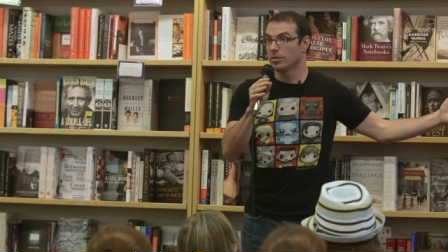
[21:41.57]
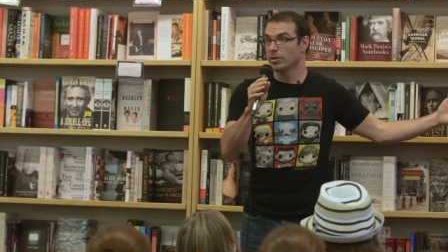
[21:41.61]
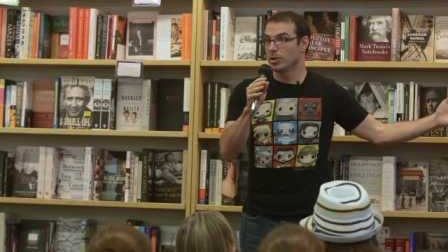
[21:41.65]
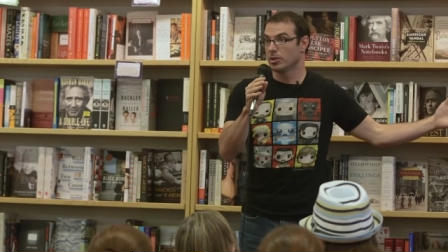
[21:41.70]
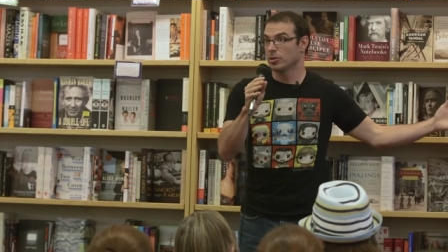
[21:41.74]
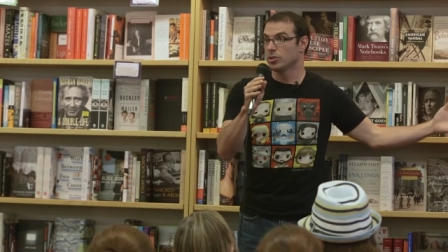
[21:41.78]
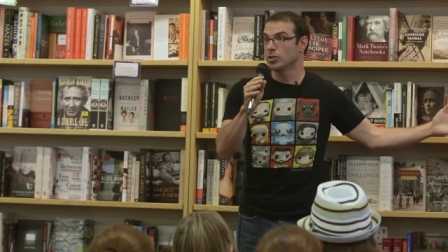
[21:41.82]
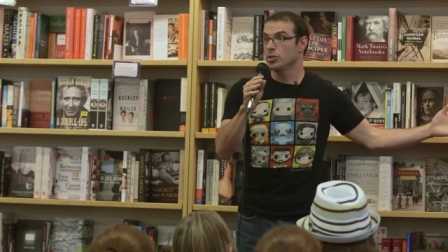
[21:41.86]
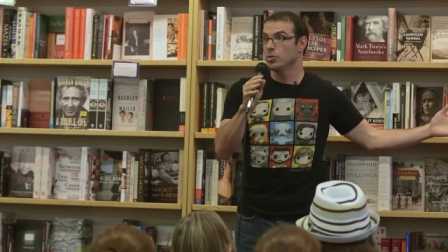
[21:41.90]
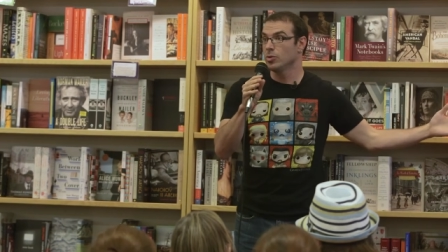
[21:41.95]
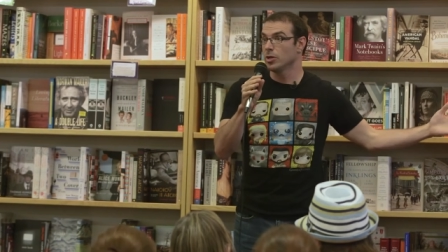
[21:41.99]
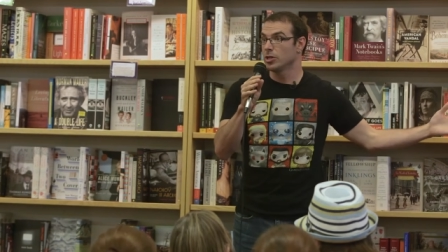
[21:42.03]
their
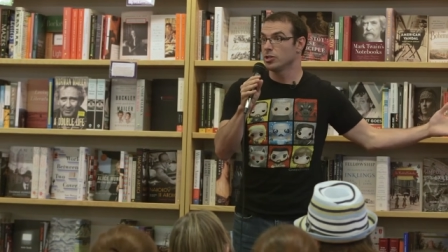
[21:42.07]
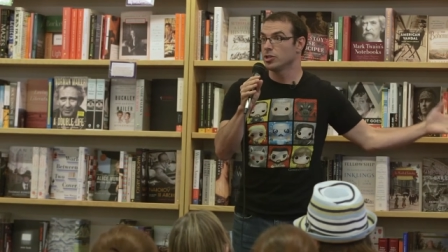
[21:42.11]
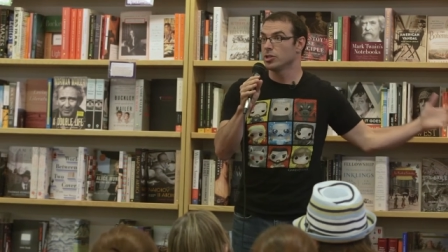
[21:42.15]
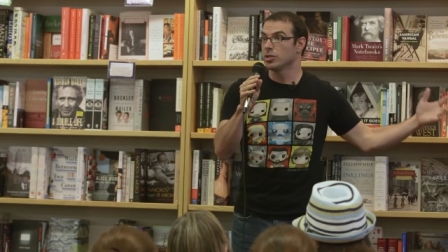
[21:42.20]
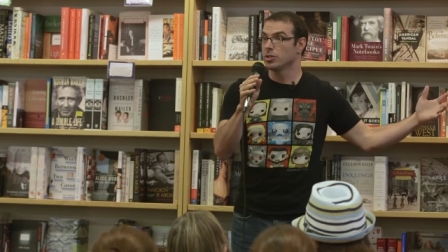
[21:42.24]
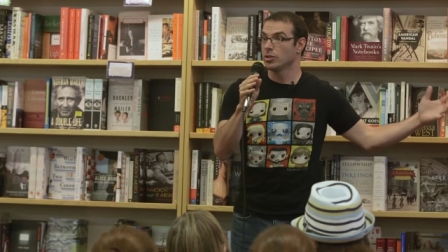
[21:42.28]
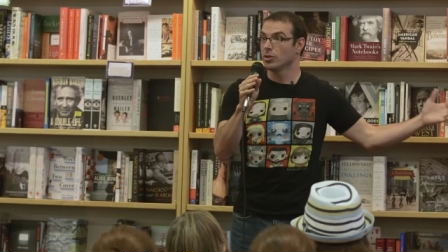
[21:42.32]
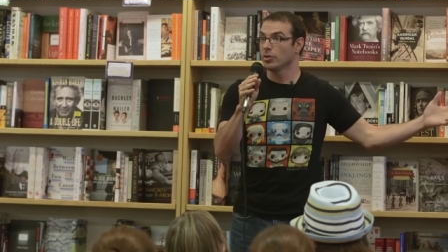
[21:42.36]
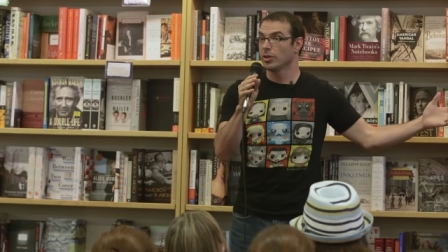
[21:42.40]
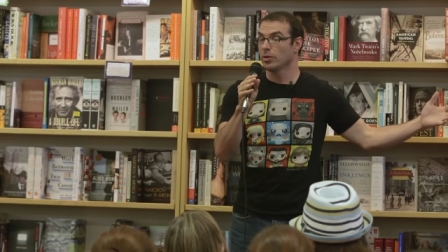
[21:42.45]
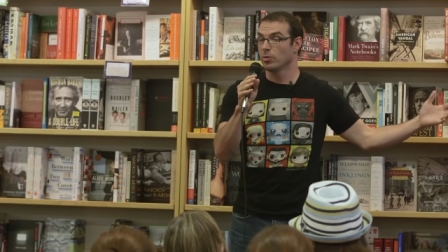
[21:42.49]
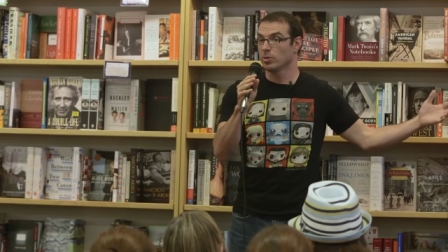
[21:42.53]
sewage
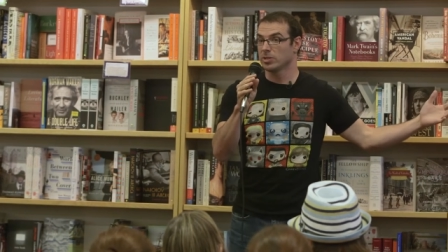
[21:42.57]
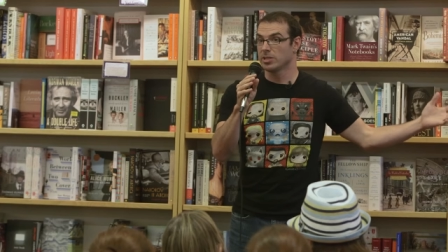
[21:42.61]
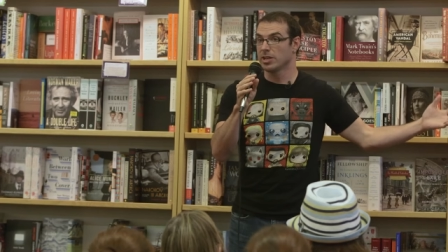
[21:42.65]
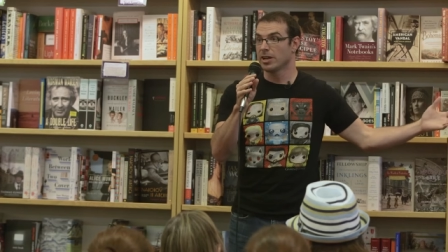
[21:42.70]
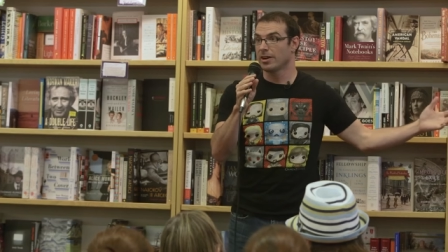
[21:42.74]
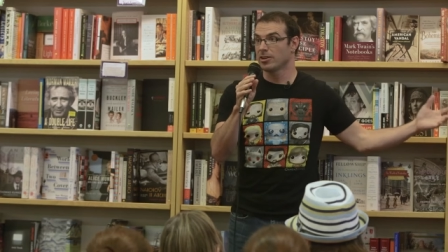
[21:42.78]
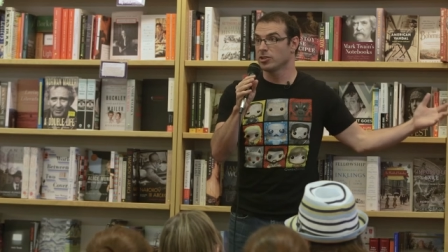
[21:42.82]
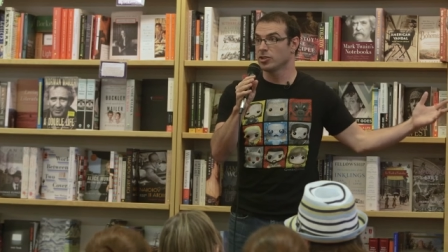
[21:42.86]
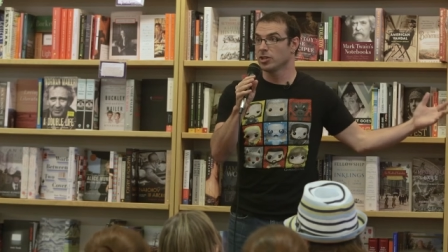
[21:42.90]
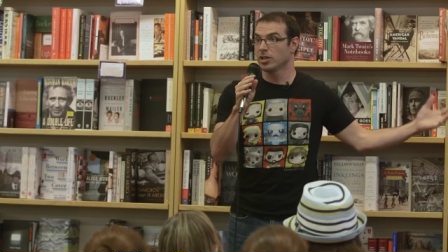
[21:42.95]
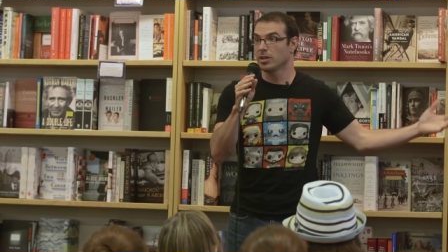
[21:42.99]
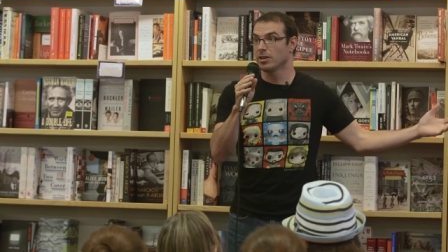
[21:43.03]
until there was
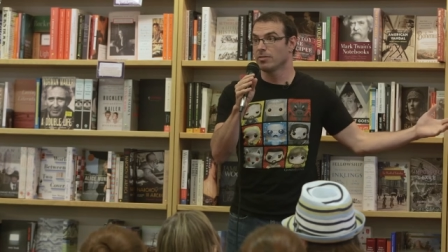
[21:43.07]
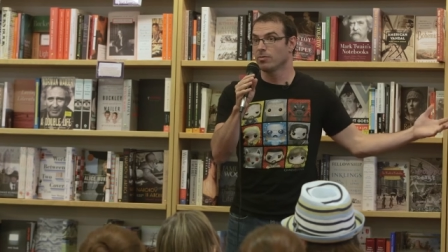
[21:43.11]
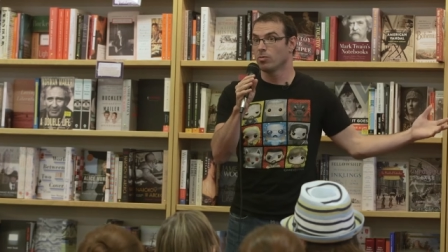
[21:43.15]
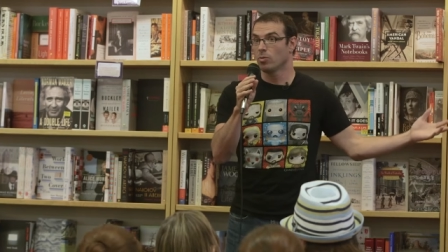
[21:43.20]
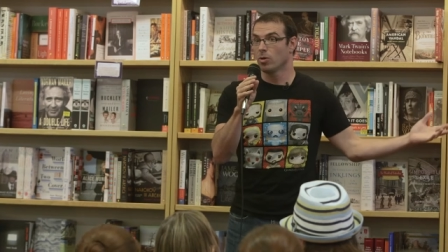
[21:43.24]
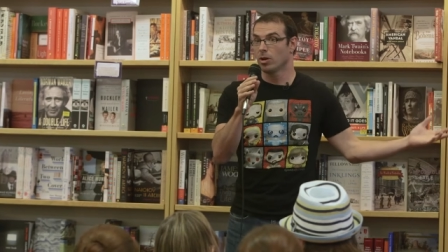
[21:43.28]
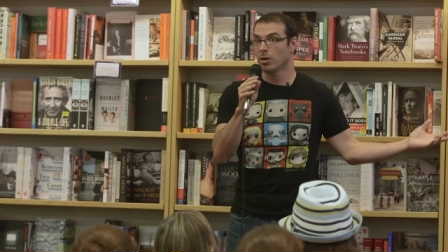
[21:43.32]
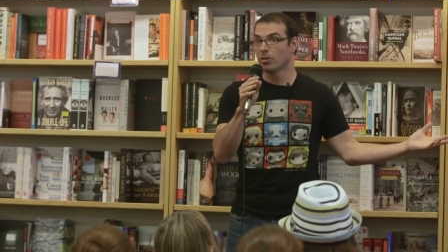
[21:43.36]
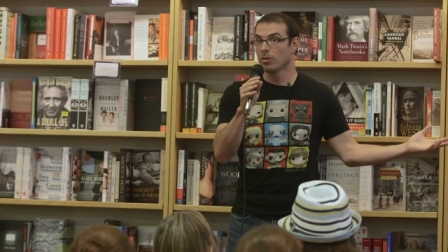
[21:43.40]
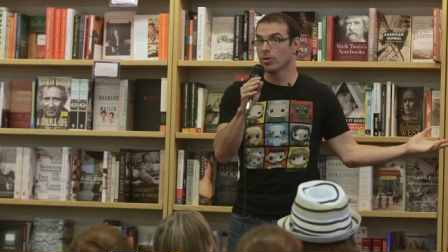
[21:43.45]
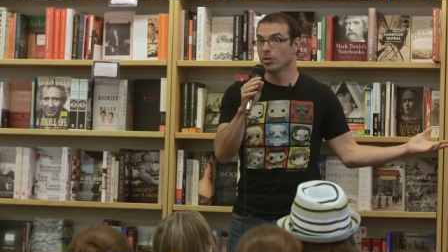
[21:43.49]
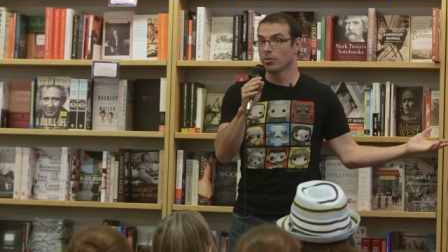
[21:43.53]
actually enough
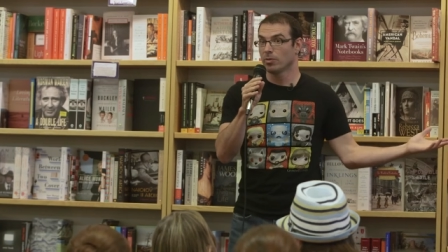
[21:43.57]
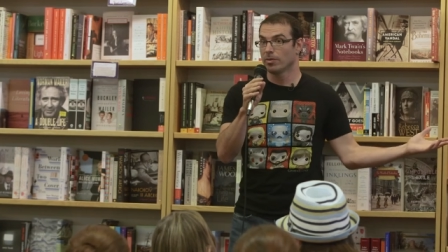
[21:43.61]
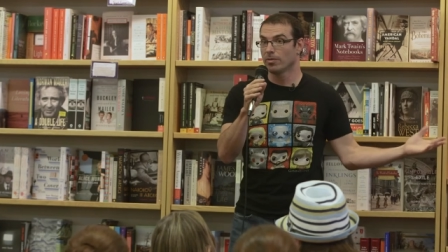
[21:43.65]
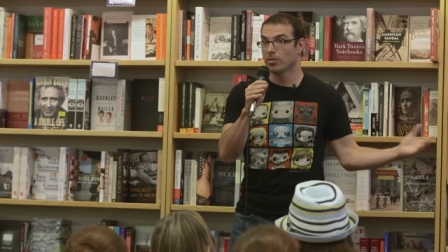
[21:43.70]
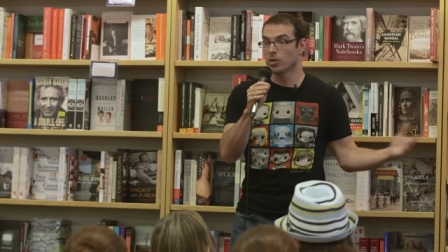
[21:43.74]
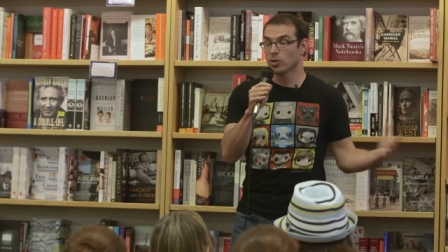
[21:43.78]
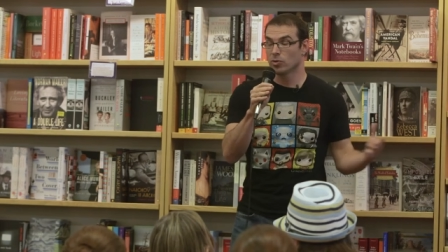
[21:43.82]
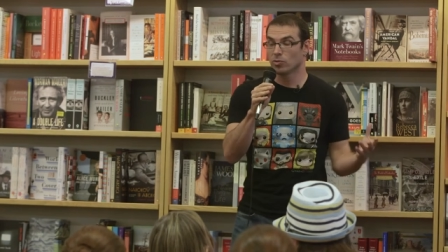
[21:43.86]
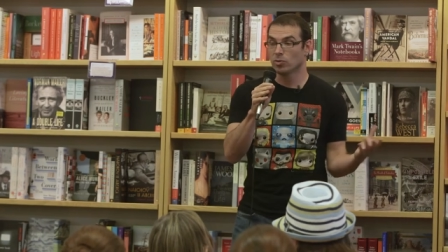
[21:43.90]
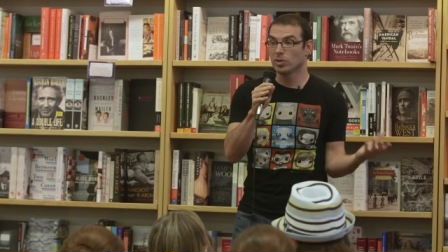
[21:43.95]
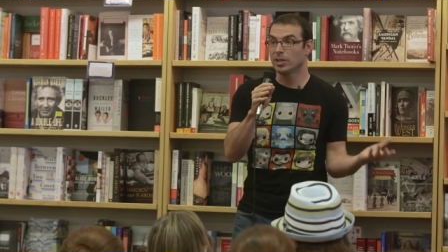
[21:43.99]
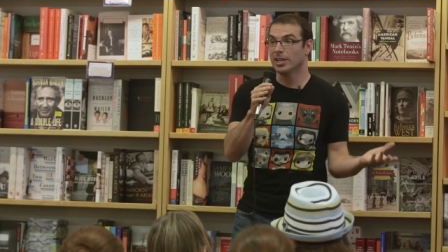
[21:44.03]
water in the
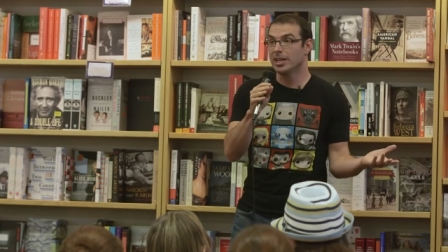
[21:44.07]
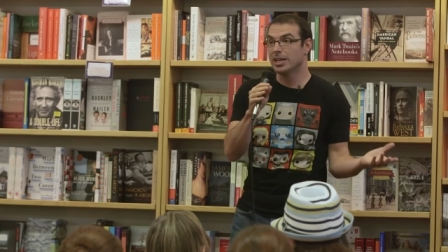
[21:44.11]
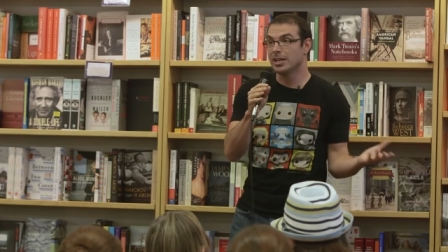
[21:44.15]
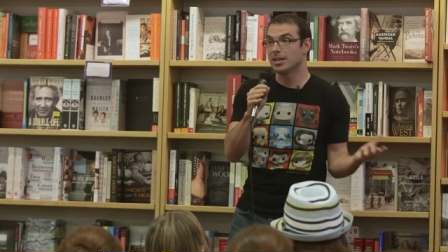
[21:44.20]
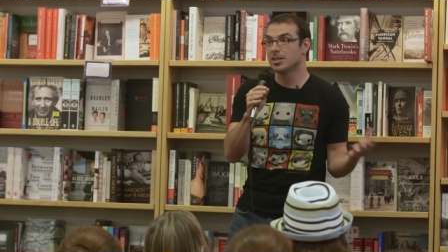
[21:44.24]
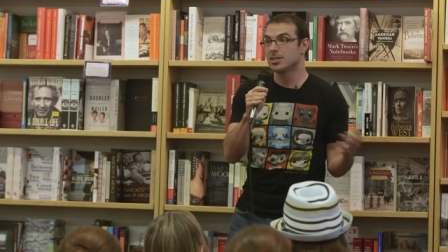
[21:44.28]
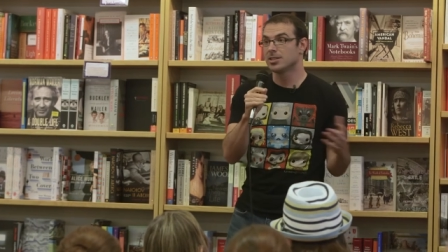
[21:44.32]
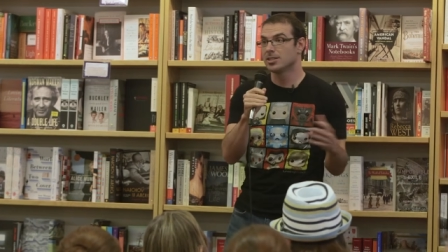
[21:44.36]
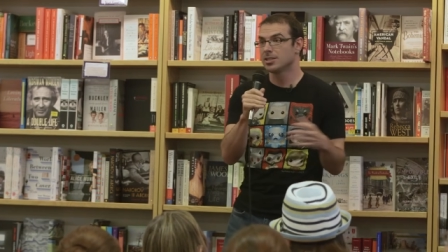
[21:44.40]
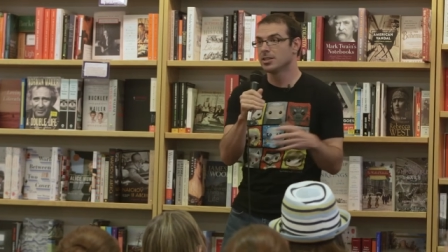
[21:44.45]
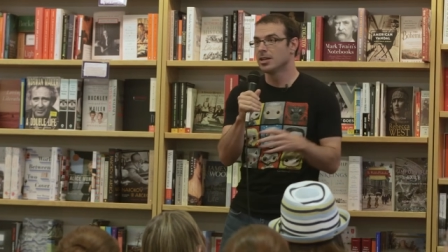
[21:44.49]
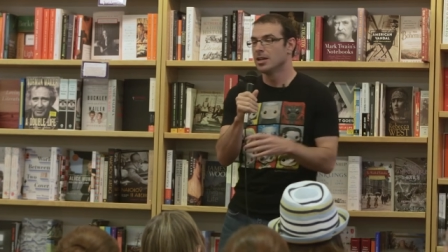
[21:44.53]
river to
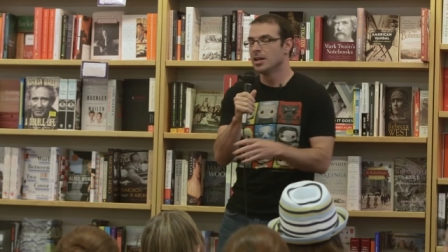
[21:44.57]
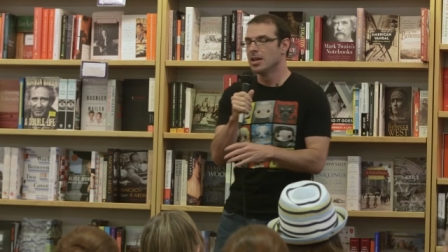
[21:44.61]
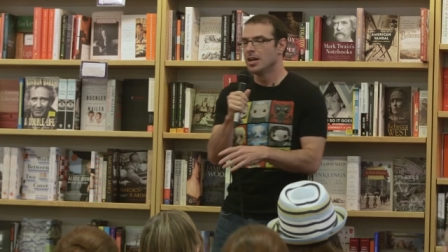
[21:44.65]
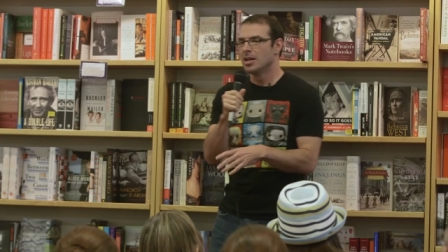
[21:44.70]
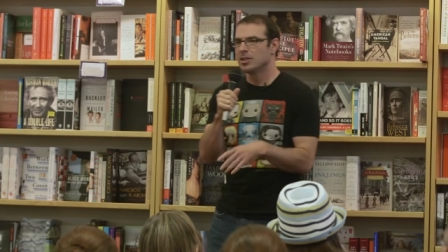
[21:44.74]
release.